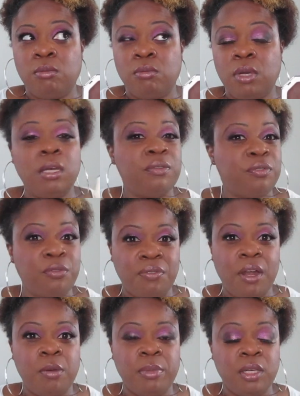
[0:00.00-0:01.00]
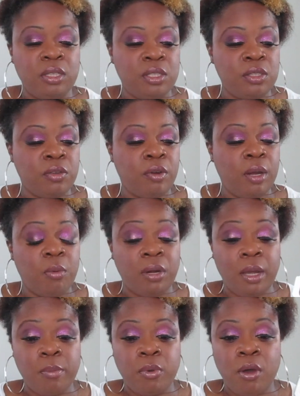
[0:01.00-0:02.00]
uh, if you follow me on Instagram when
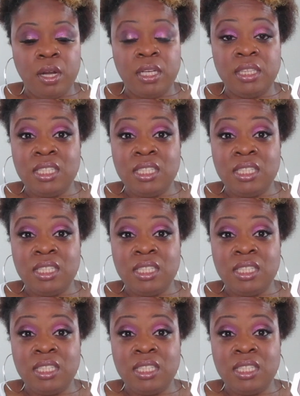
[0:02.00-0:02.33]
I bought it,